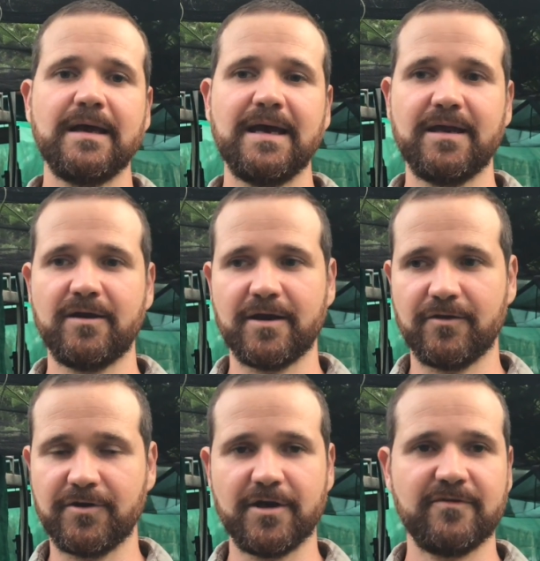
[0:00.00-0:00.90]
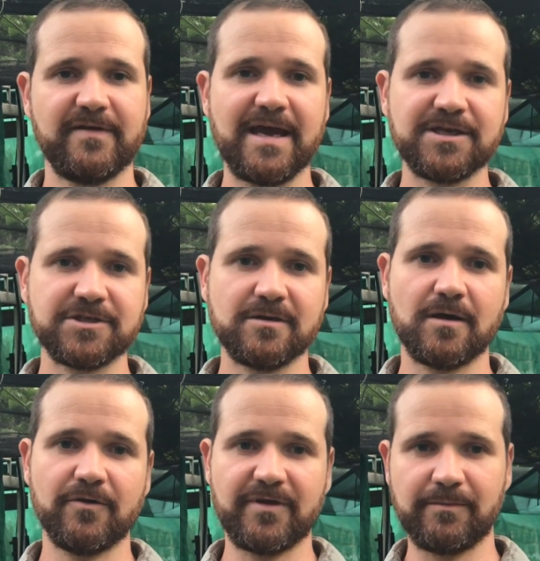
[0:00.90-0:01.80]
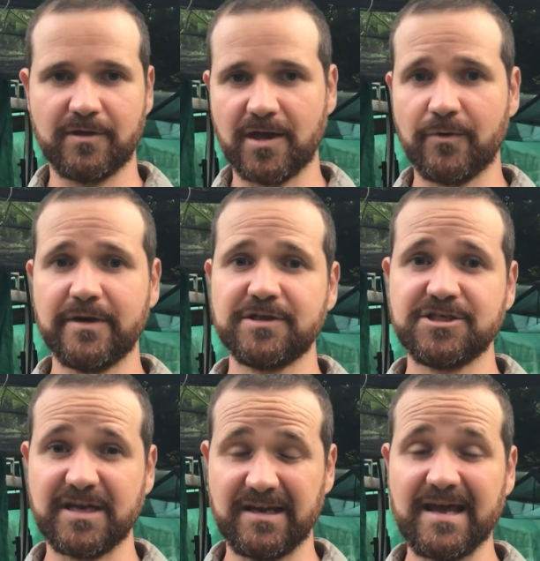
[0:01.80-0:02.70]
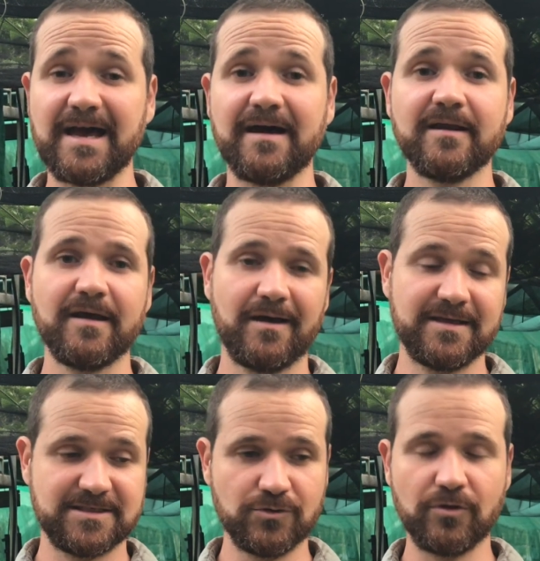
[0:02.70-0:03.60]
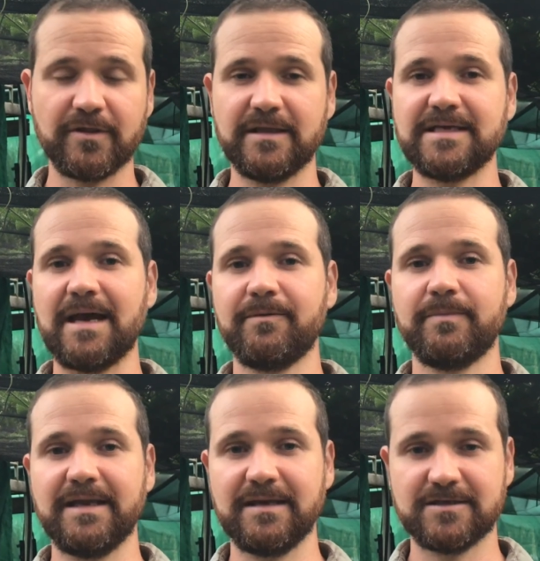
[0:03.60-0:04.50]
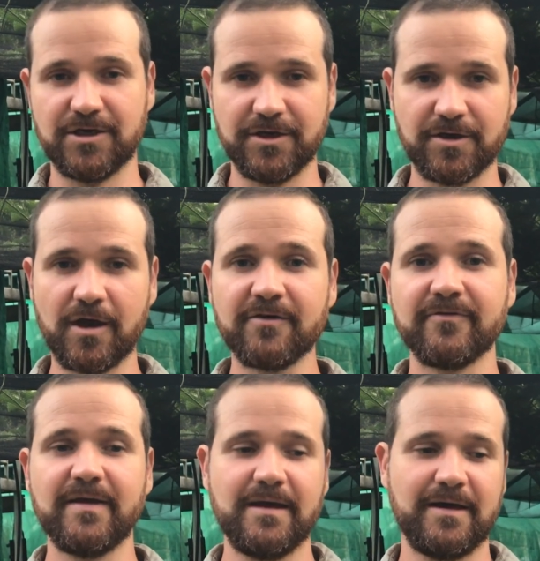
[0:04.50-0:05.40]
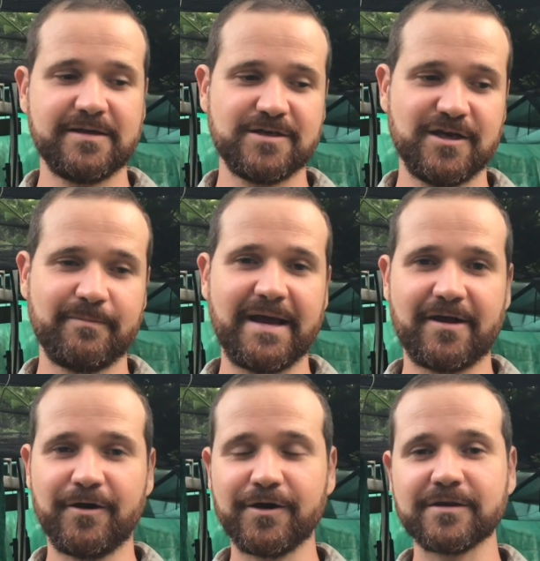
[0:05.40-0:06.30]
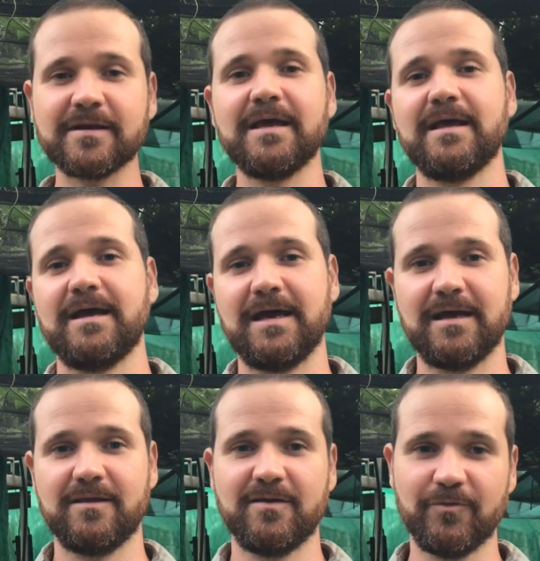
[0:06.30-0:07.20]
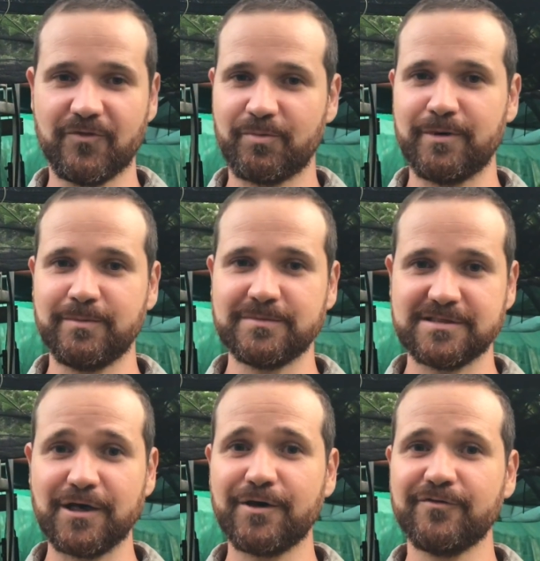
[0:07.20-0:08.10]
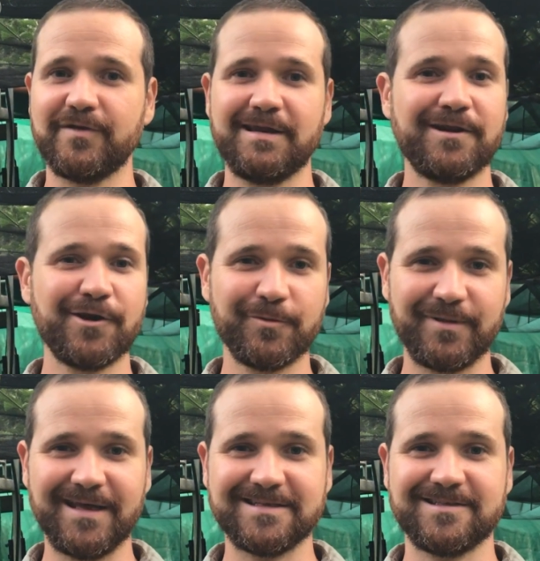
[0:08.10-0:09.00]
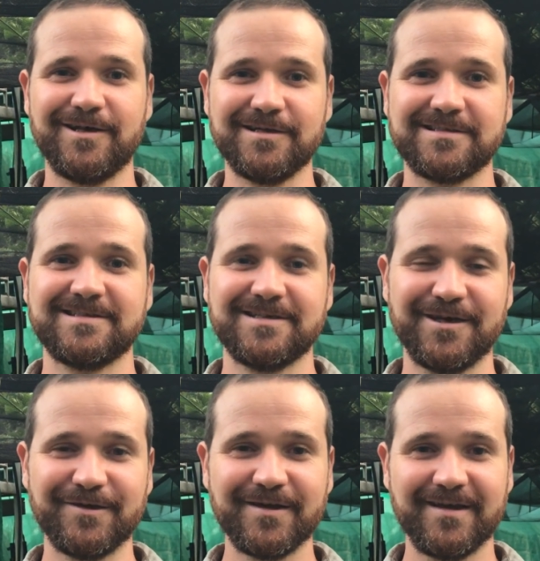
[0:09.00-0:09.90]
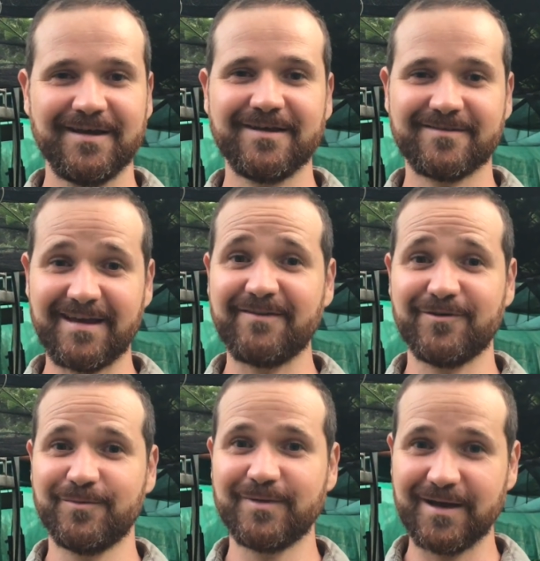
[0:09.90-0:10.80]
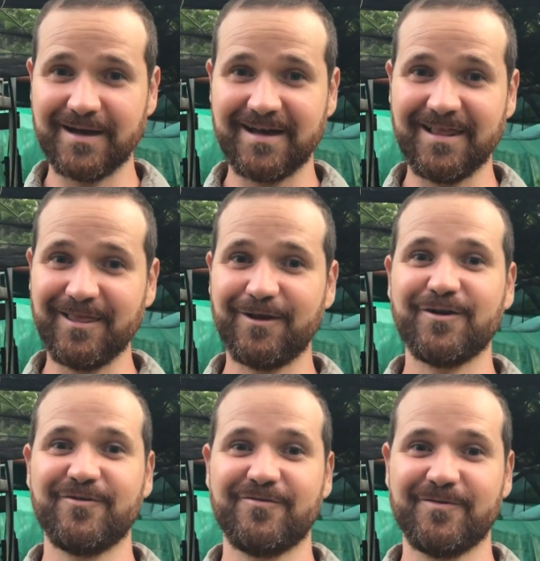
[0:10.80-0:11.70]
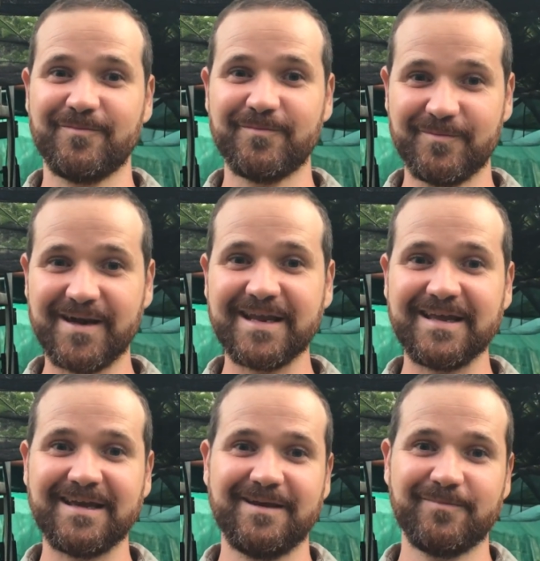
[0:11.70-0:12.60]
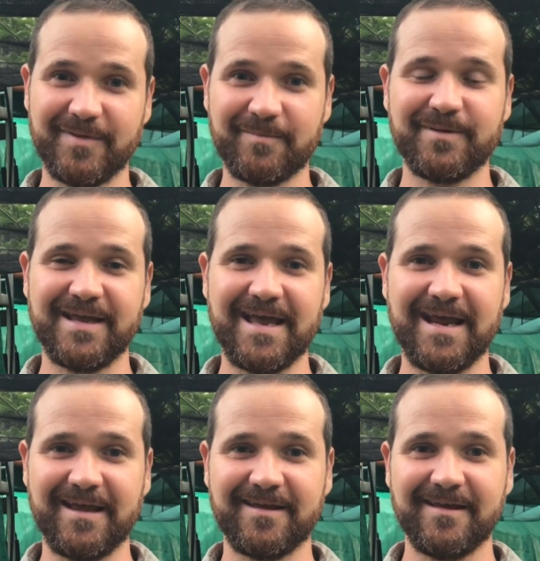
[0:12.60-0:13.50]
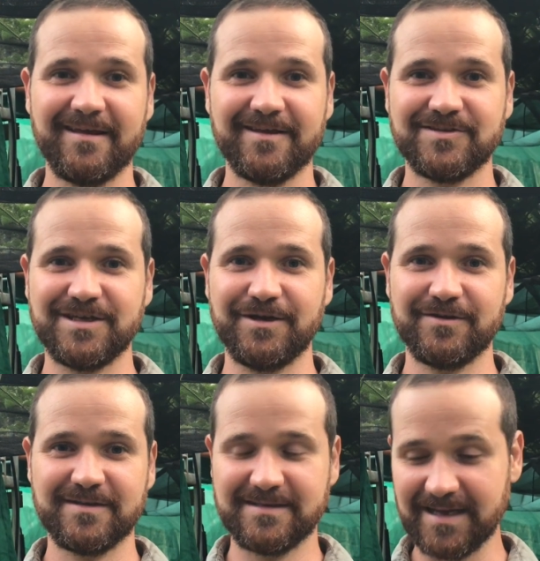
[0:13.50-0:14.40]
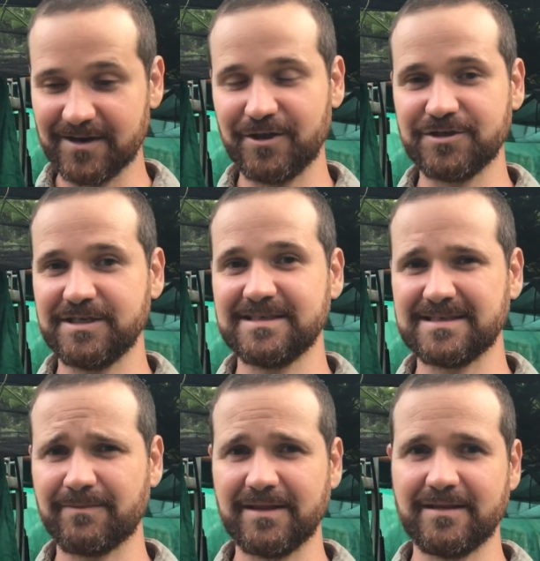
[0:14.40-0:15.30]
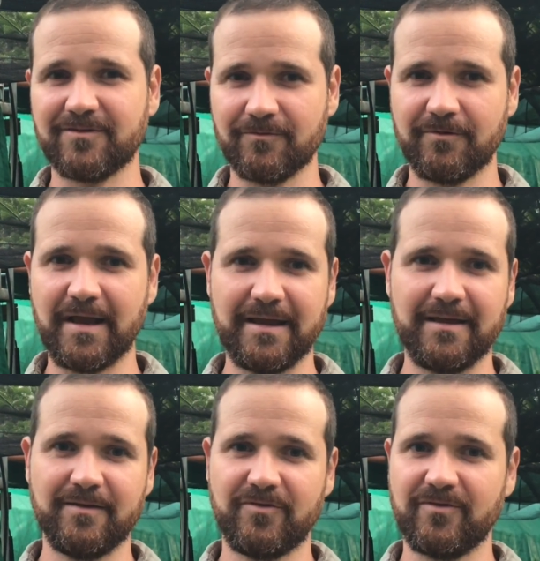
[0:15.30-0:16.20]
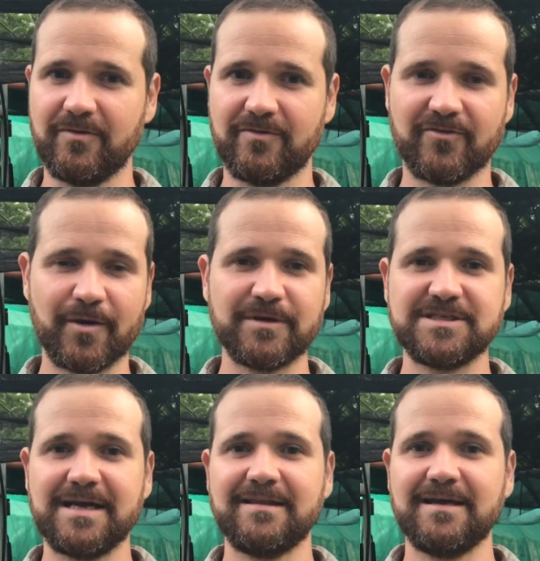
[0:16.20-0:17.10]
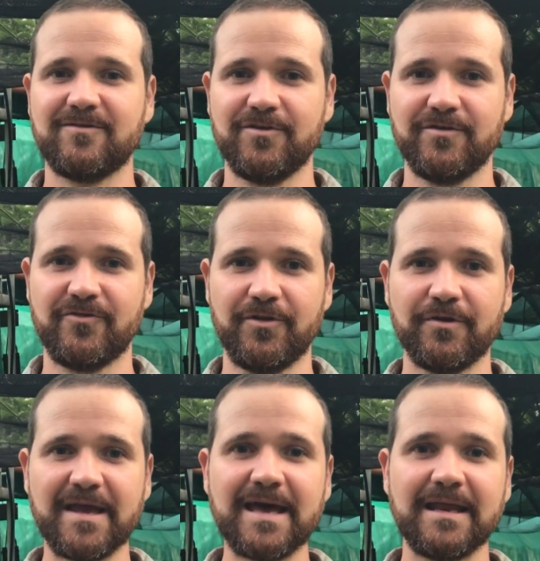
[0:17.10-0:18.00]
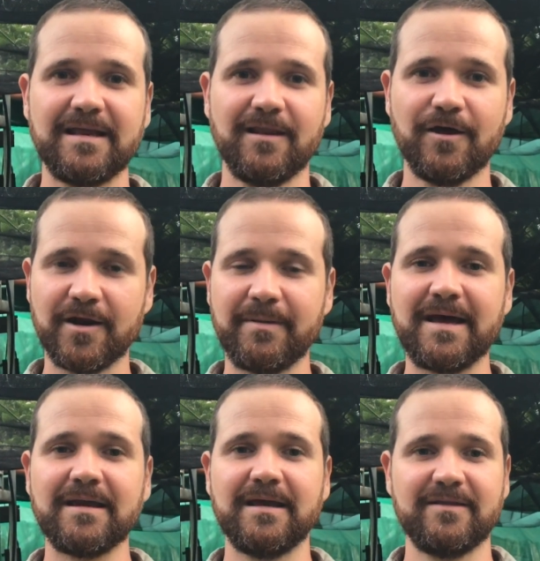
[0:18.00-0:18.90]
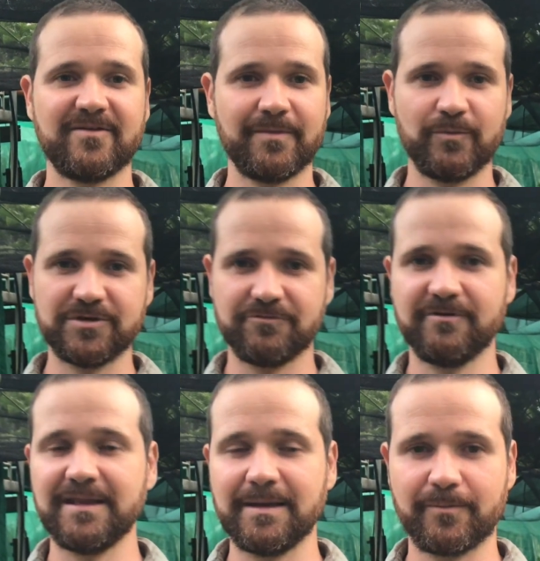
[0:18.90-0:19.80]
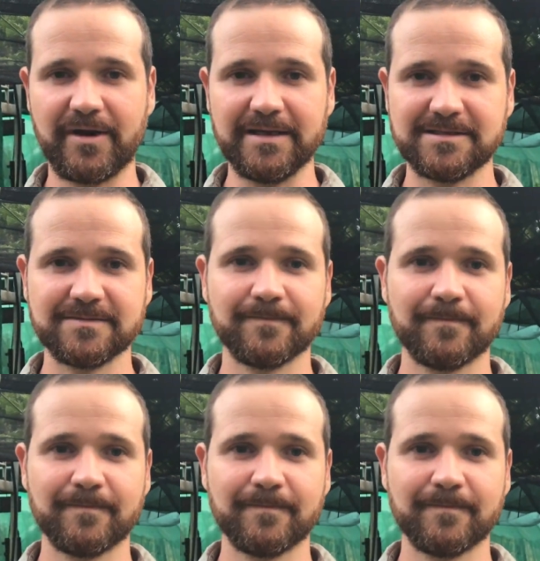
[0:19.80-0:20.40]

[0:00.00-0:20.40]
And I got the notification, I was able to go in and check it out. I saw that the tap had been turned off, I turned it back on, and it was problem solved, no plants lost. So it saved them a lot of money and a big headache. So technology is something that's it's so much out there to look at and learn about, and something we should really embrace.